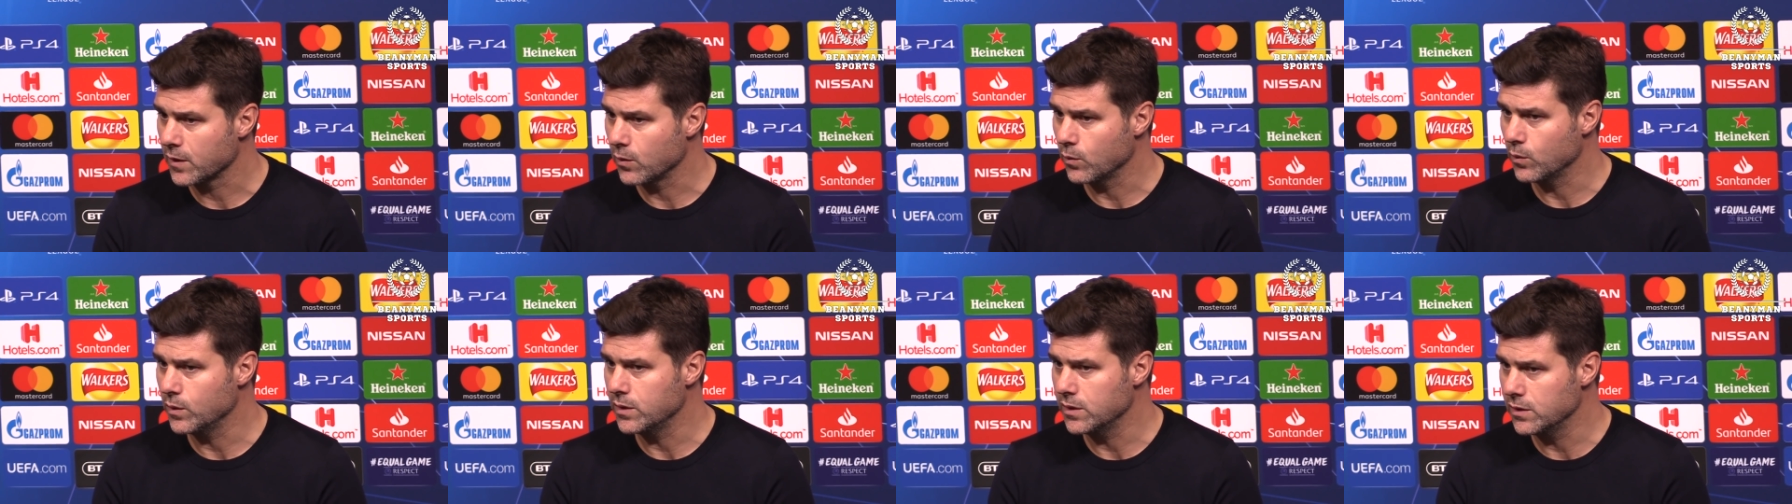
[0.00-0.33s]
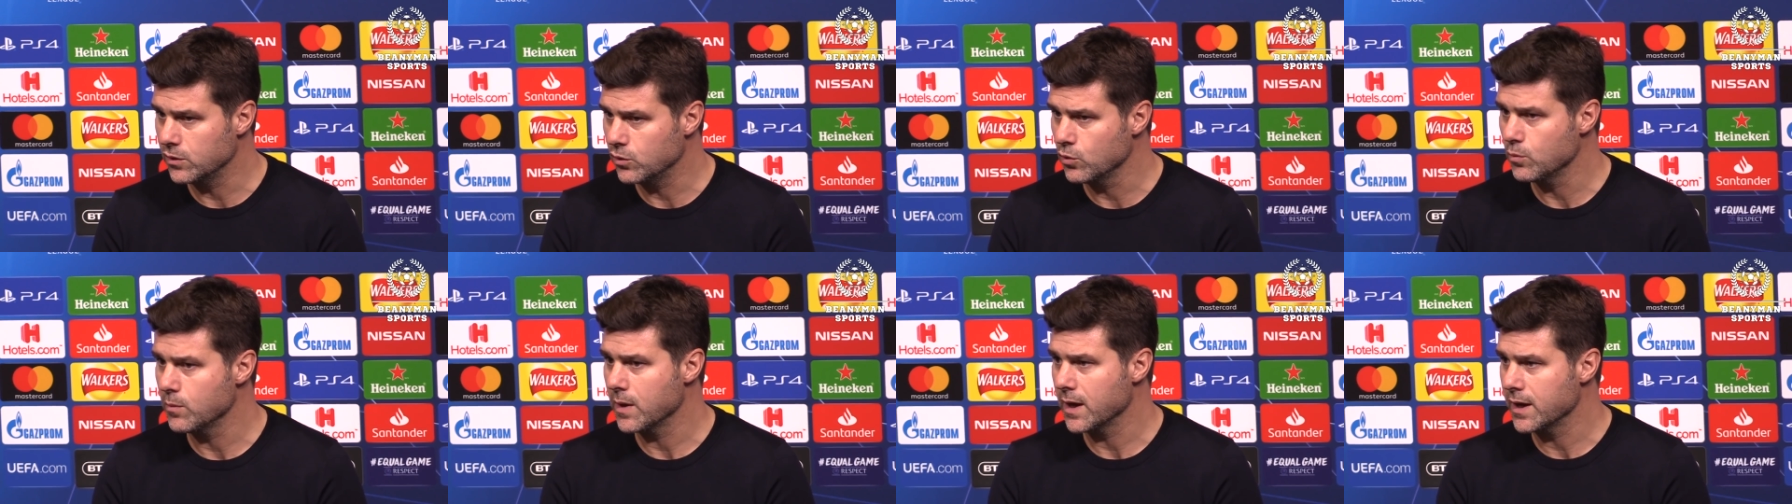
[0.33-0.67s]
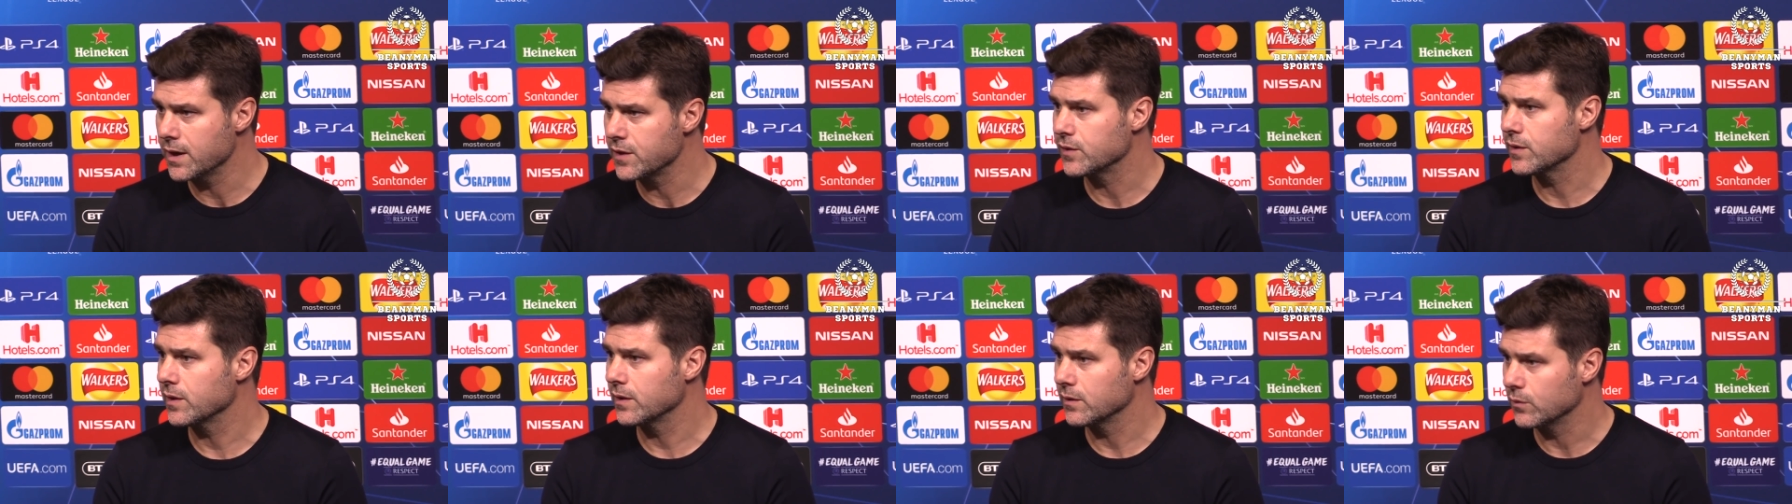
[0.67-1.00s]
we need to
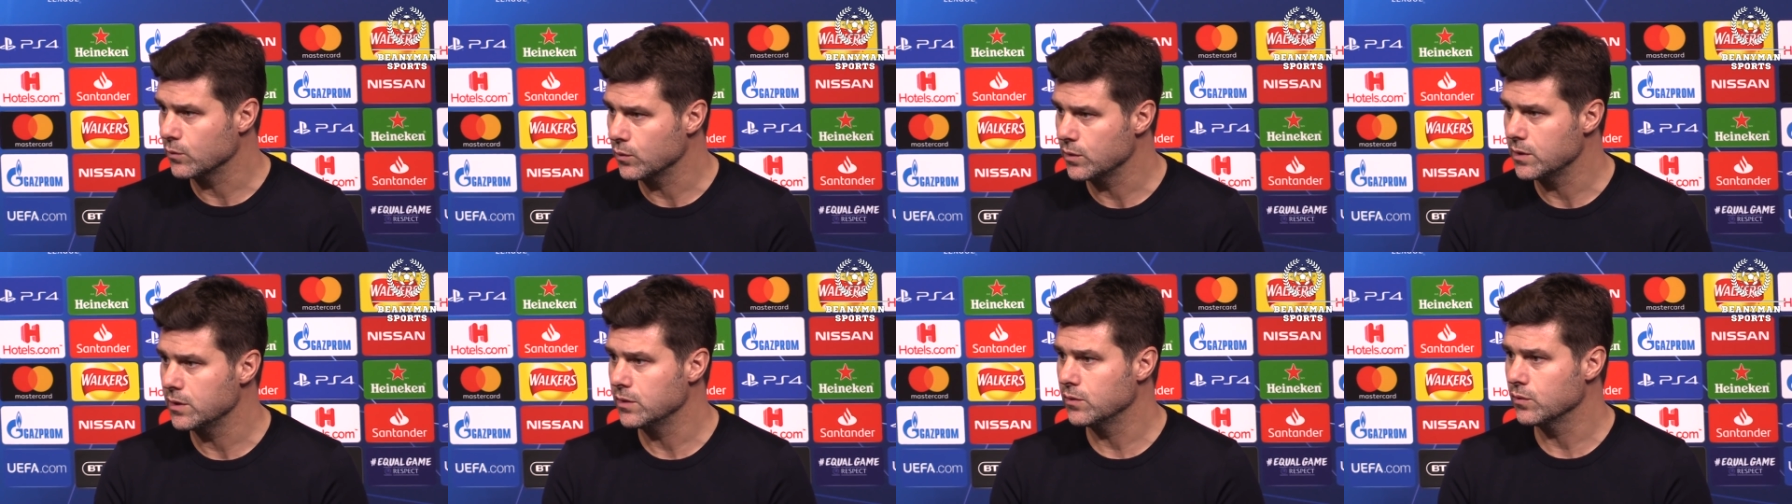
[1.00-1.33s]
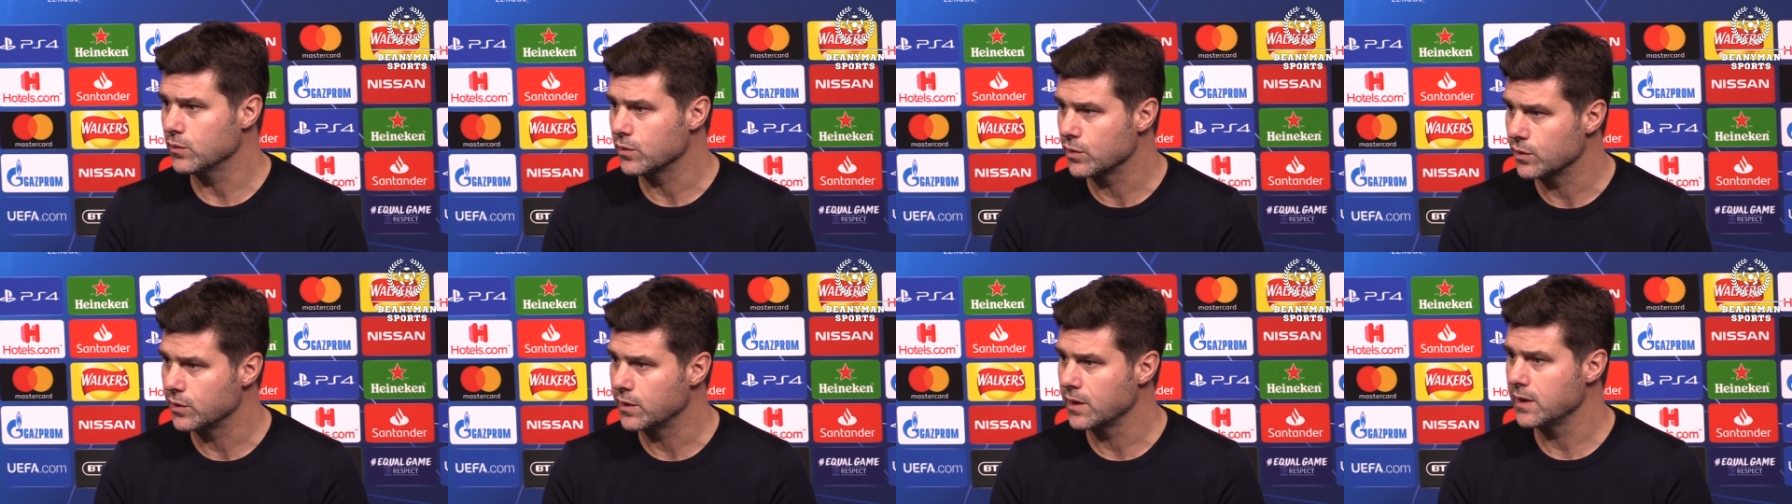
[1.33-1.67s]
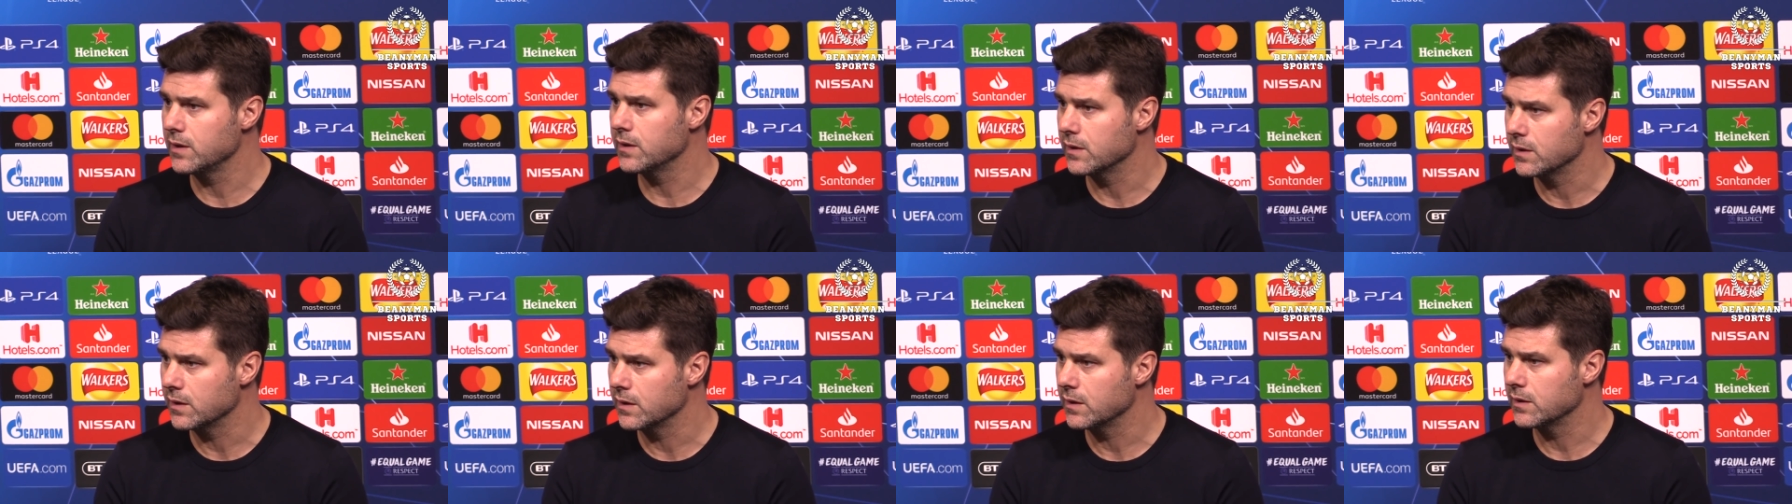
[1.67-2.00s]
manage and we need to
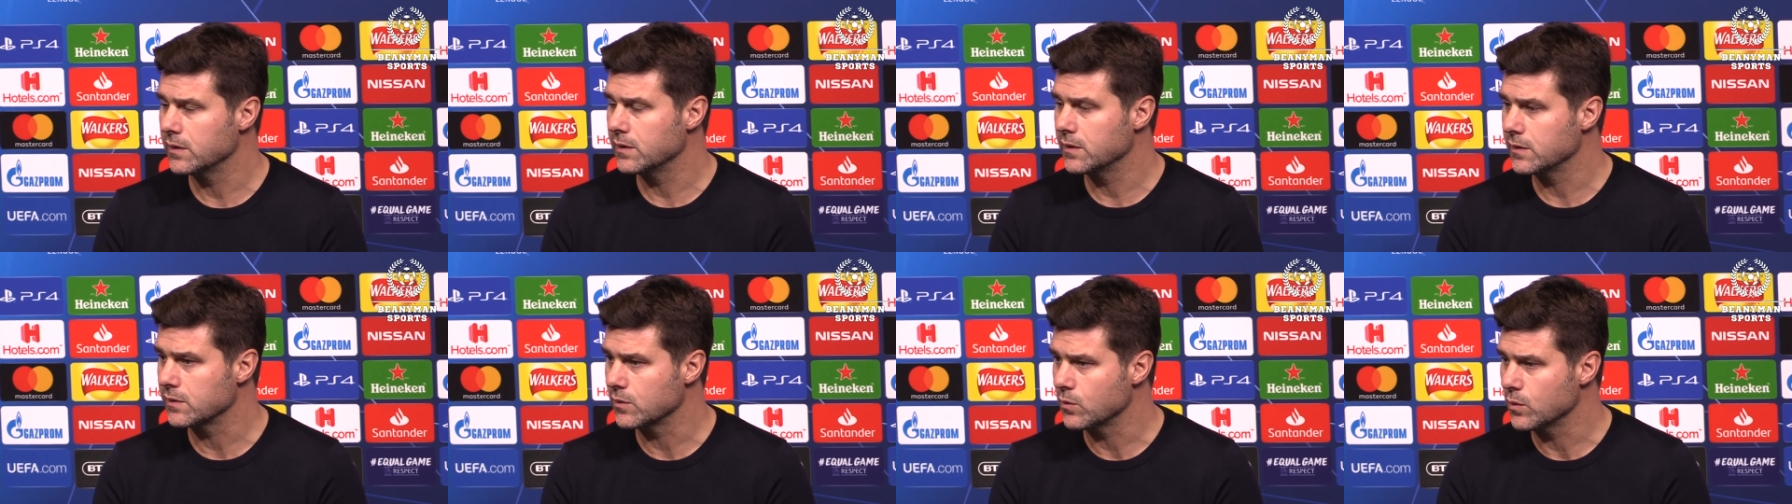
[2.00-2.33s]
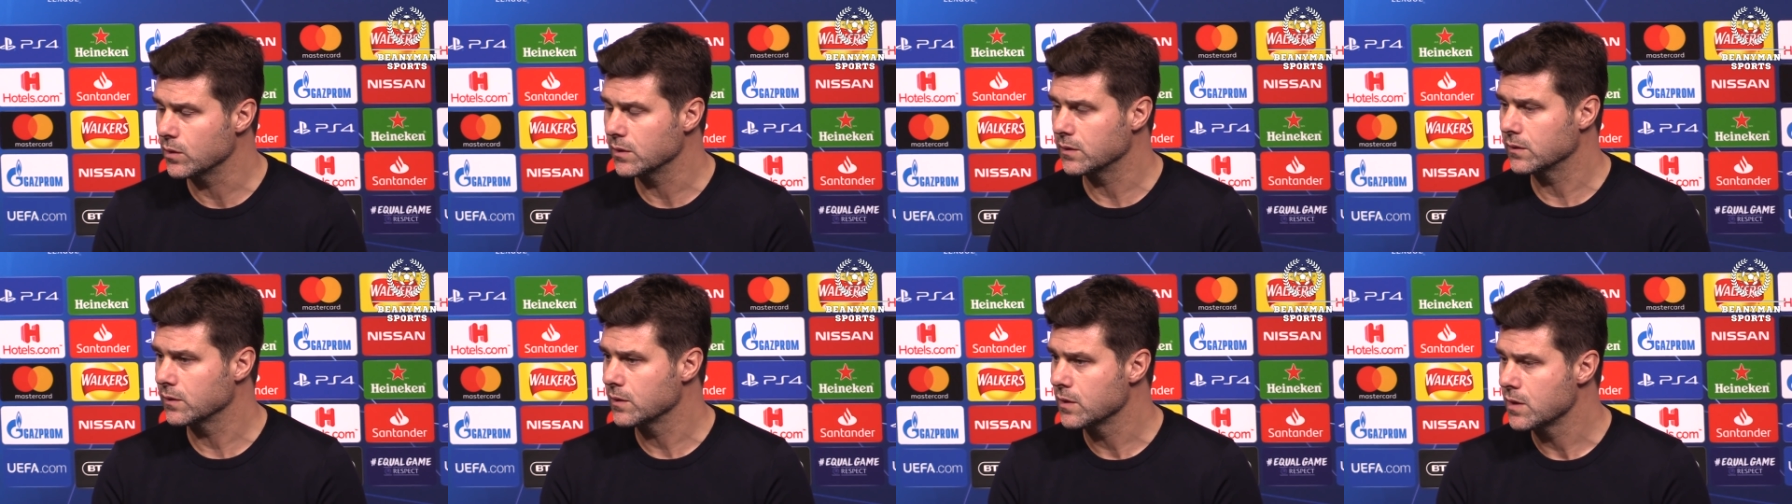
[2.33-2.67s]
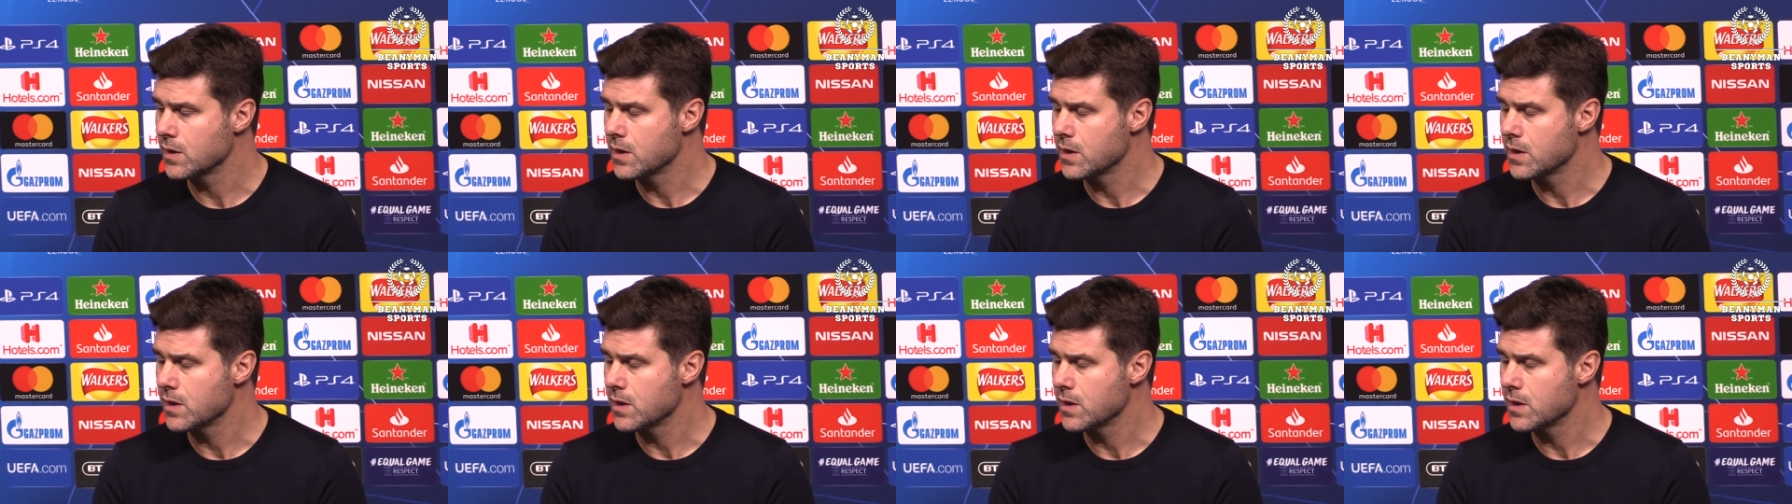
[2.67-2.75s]
rotate the, the squad.